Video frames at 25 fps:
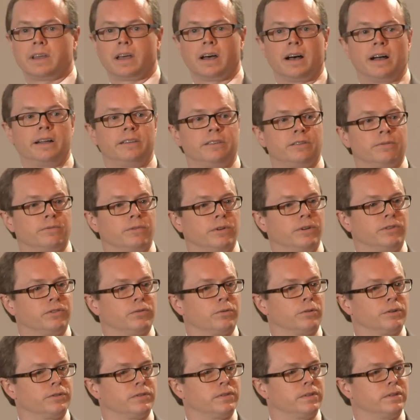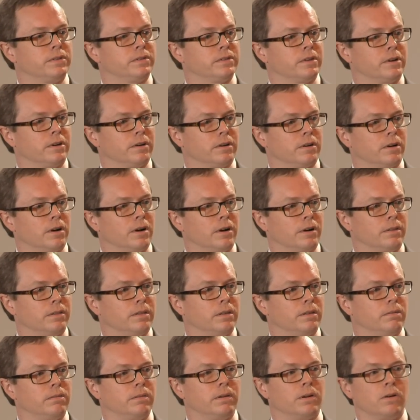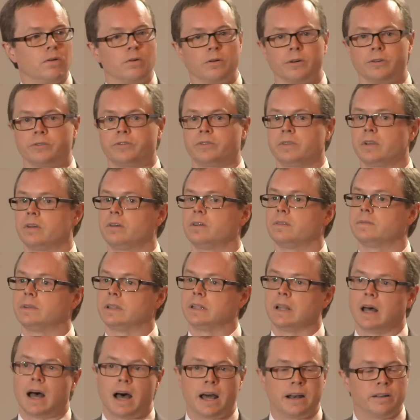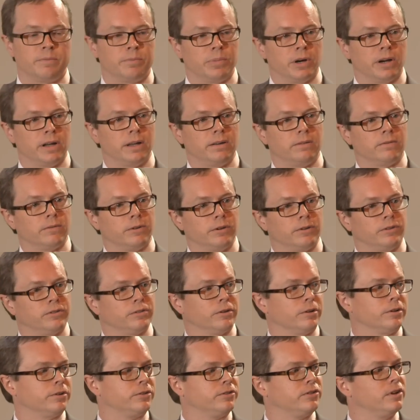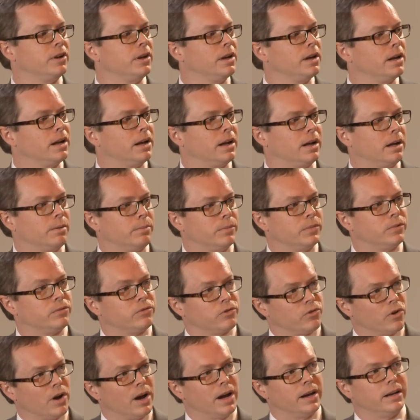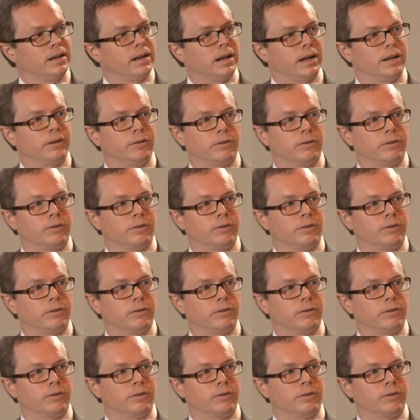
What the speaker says: kinds of resources are the cornerstone of a lot of brain research, is trying to